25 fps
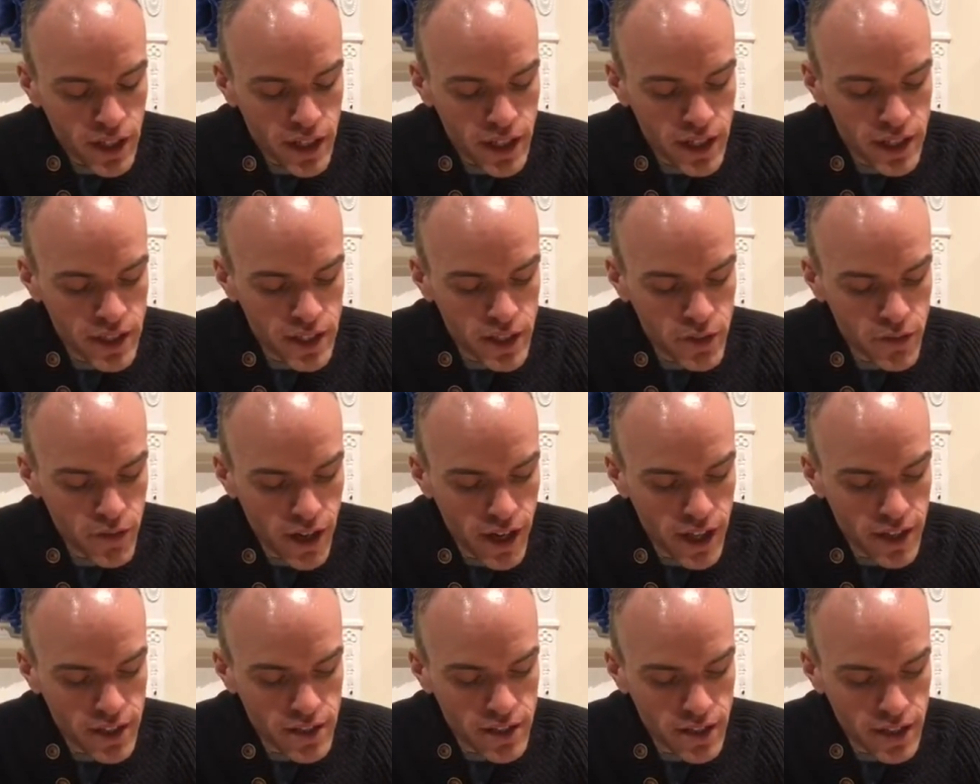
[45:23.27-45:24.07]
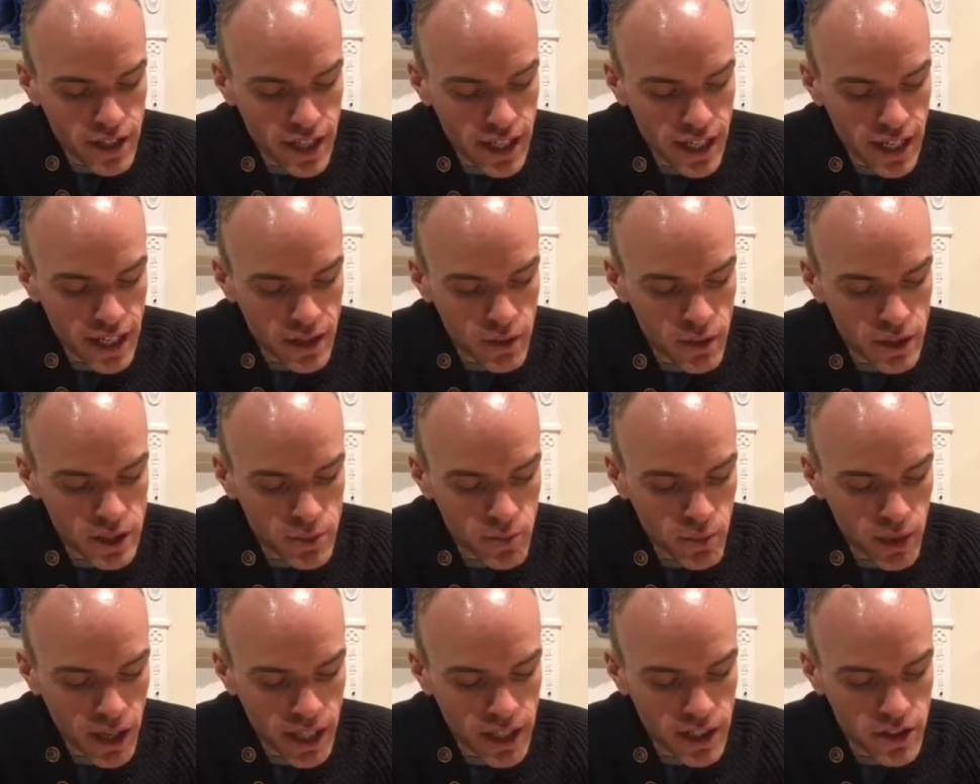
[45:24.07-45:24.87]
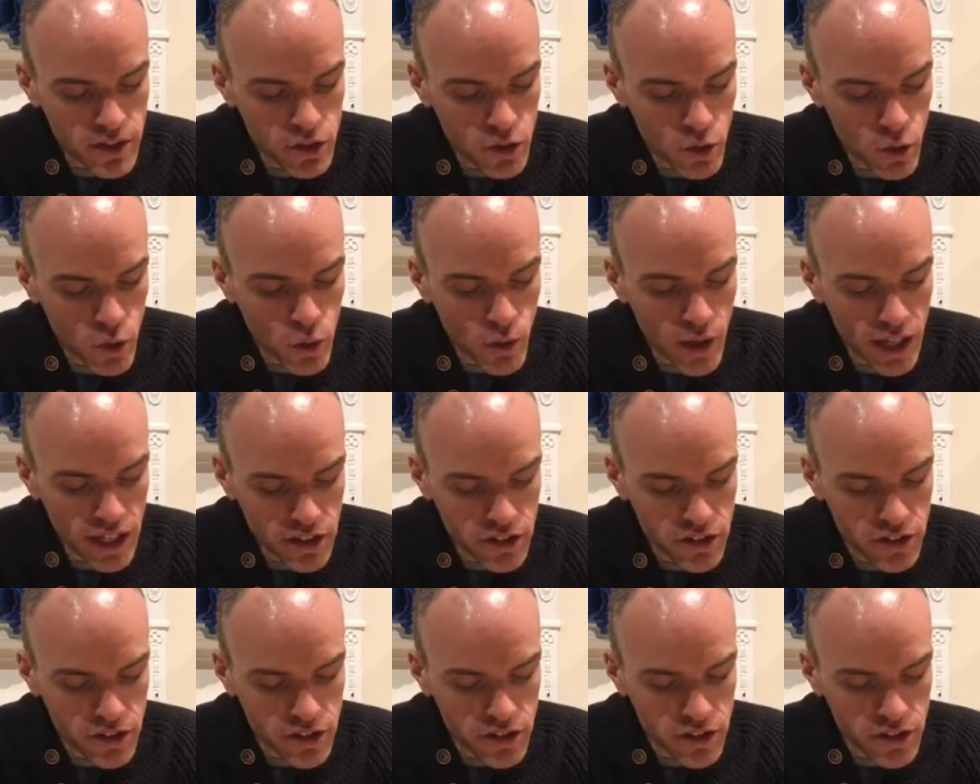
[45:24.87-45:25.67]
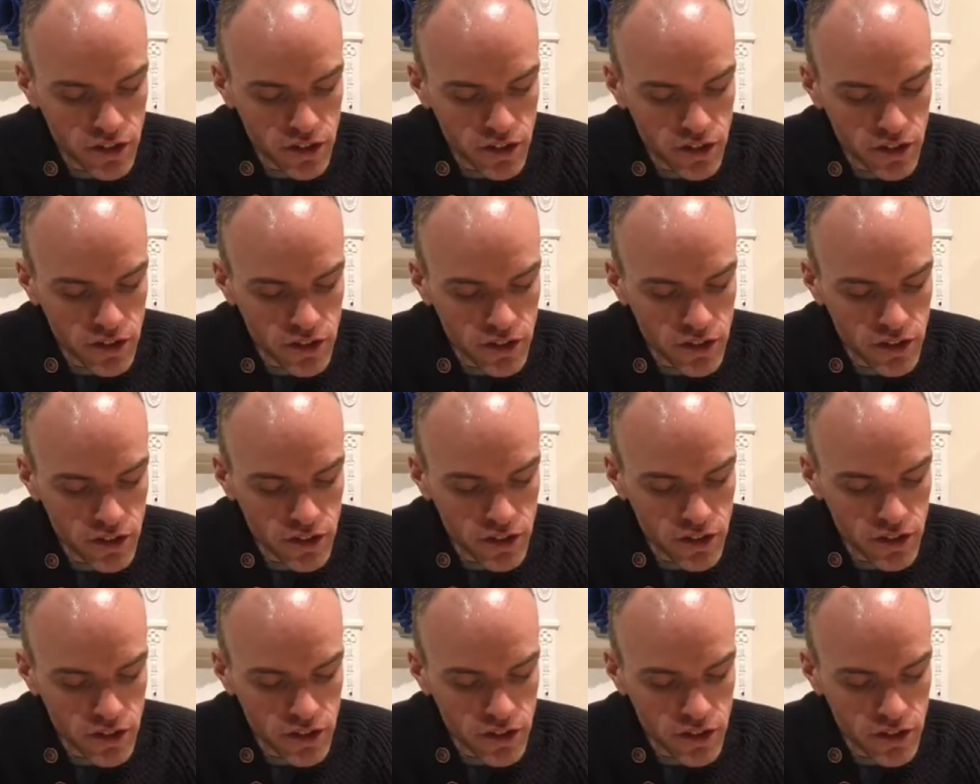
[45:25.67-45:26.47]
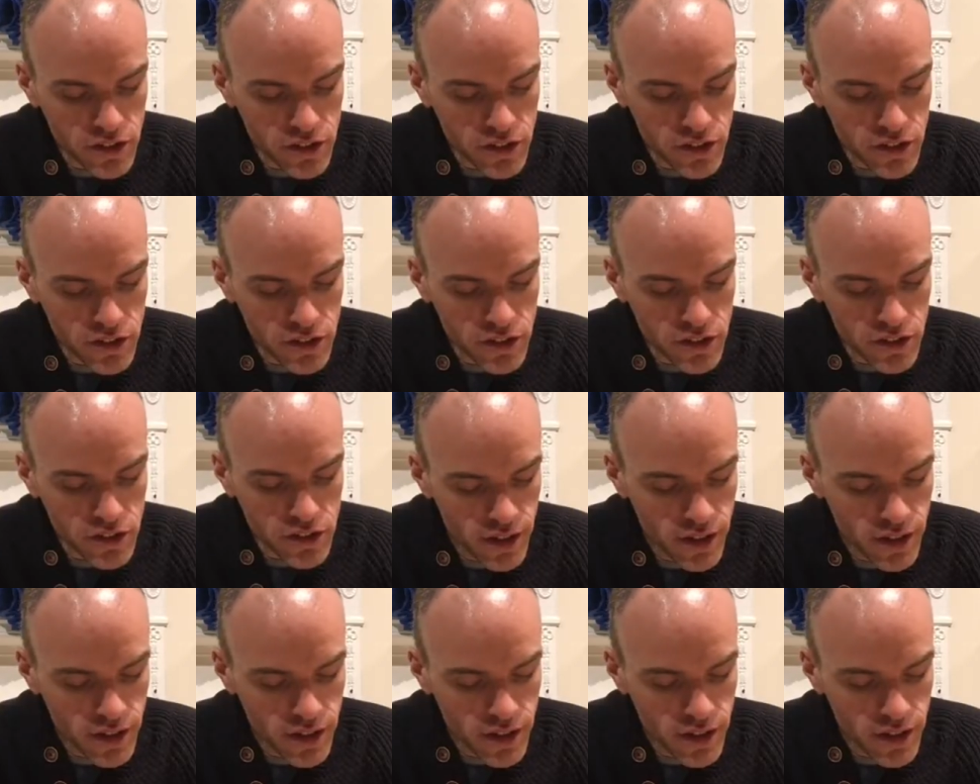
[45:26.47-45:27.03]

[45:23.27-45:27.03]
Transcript: In this verse, the king must place 2 questions before the learned sages.